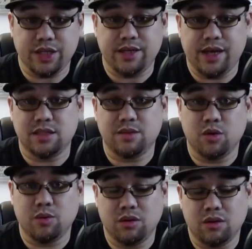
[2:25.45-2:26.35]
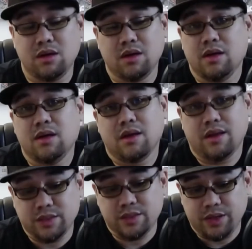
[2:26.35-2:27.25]
it gains immobile.
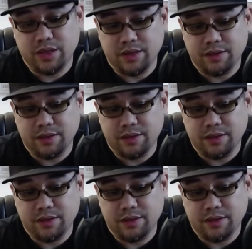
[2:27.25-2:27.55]
That's pretty good.